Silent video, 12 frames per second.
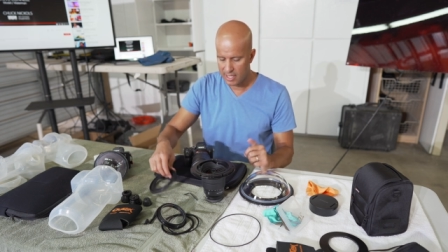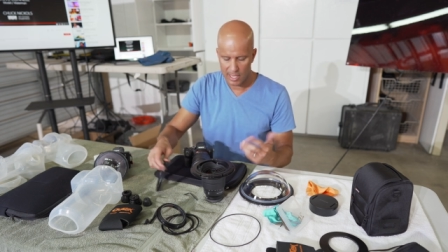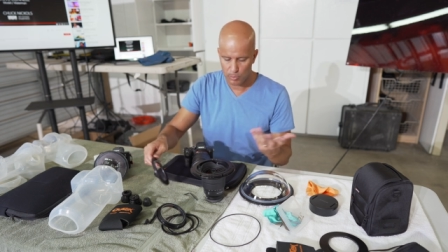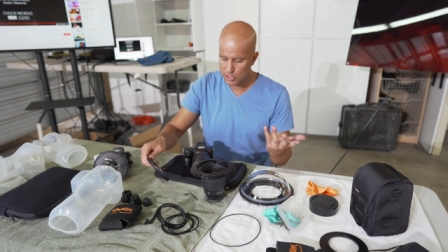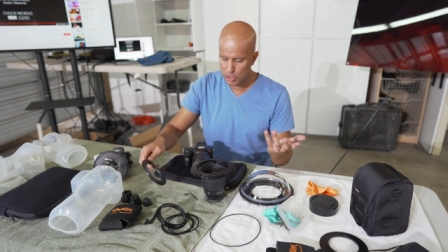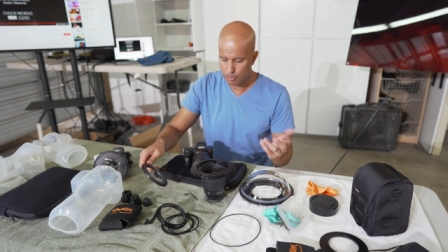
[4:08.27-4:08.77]

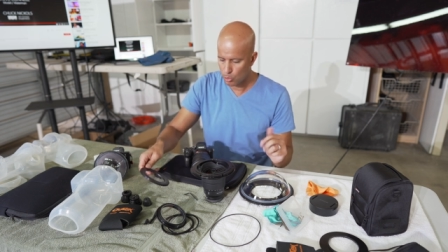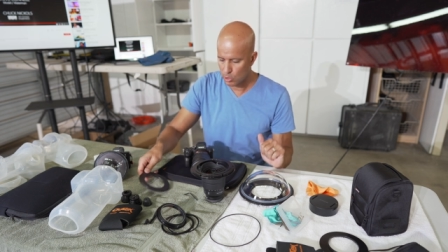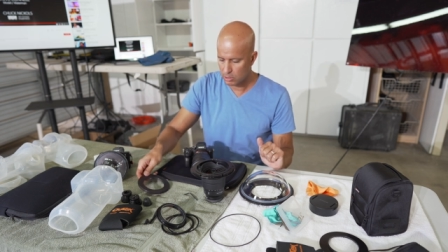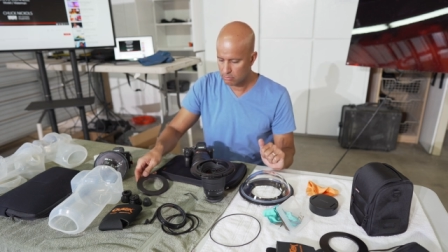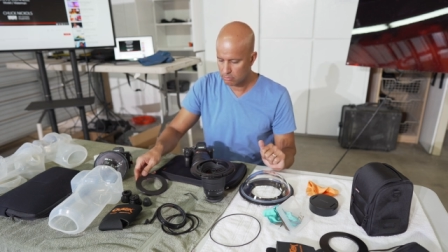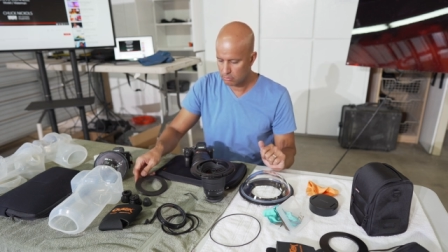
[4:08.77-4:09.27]
And we
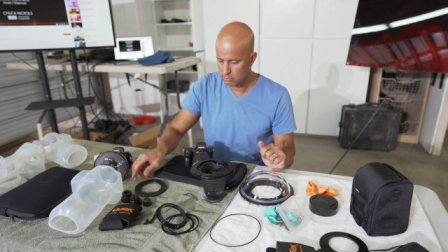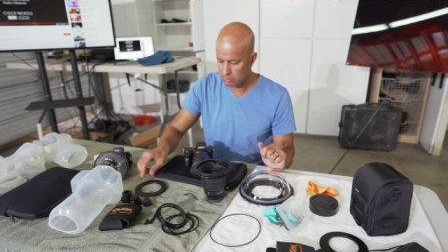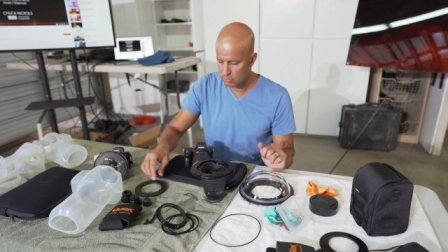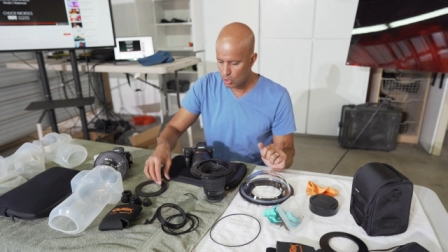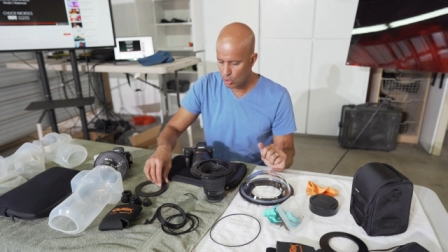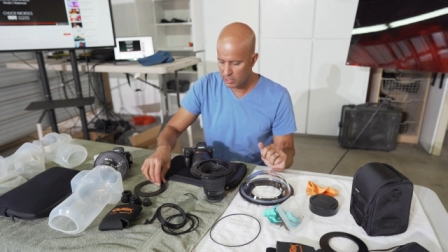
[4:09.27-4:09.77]
support
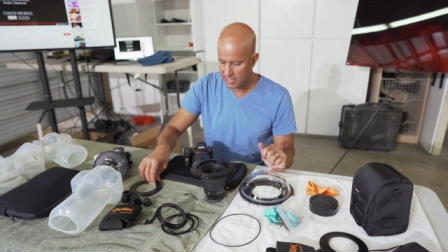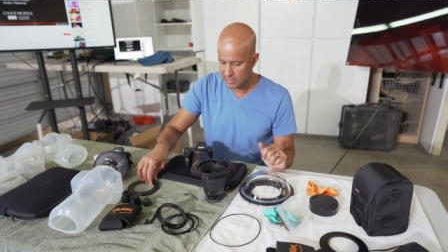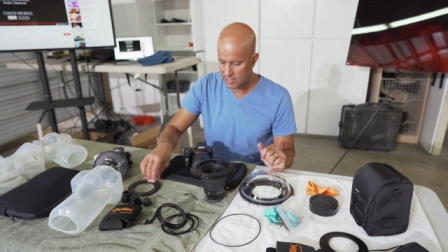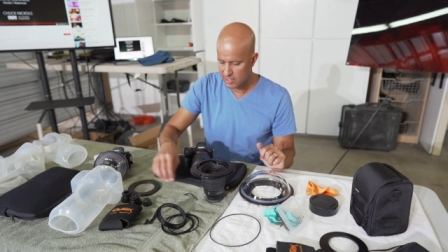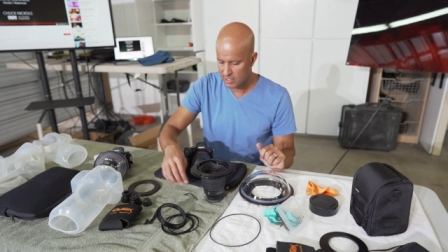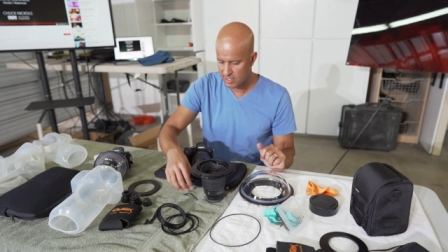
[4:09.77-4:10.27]
all
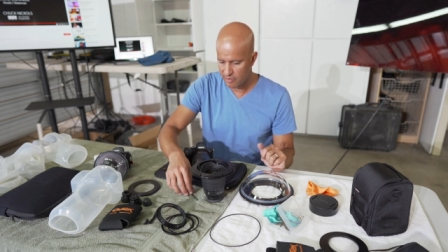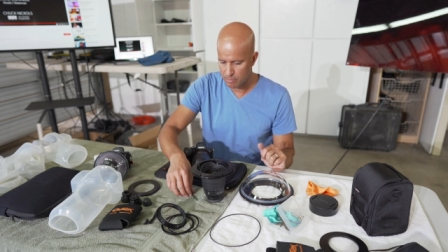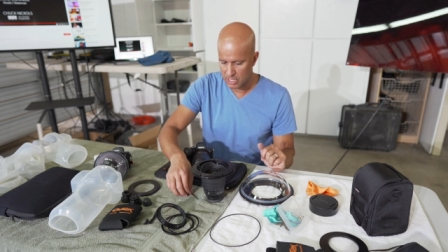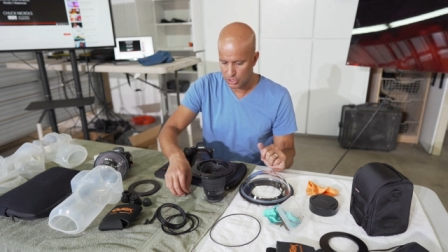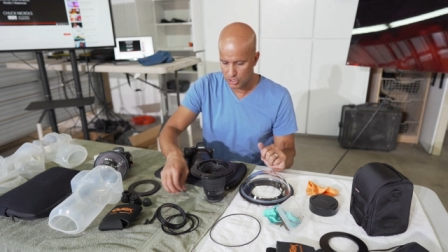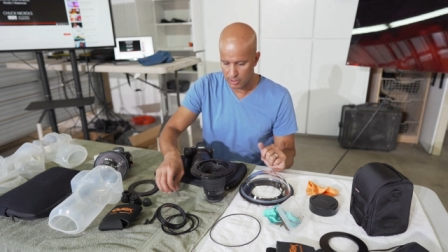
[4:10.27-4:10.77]
lenses, as I
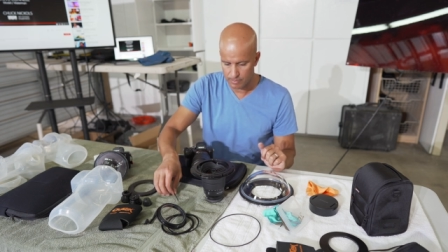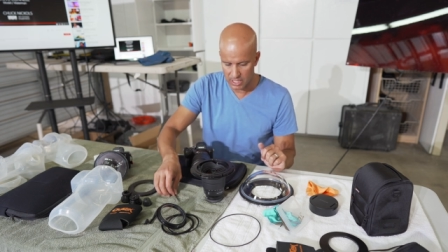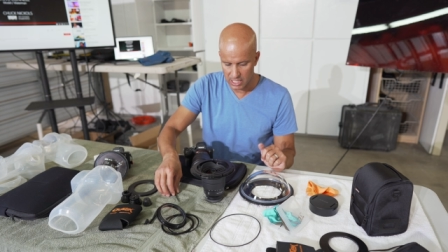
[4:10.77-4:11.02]
mentioned.